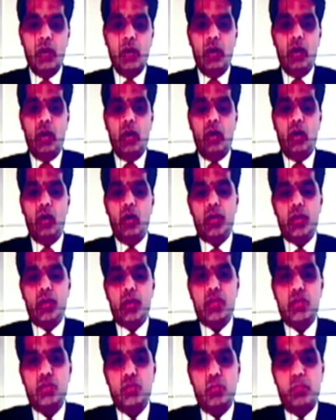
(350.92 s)
Okay, so
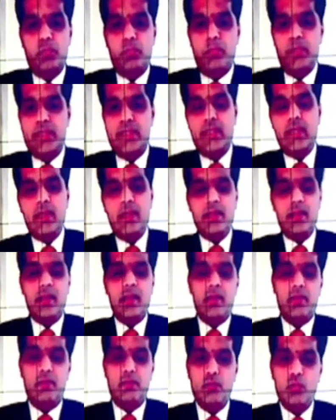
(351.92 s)
basically there are
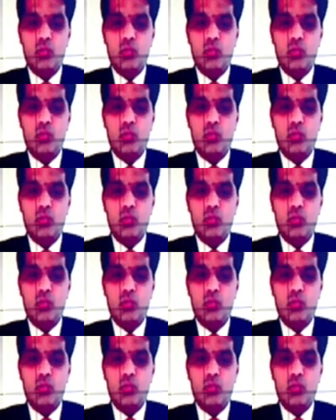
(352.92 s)
few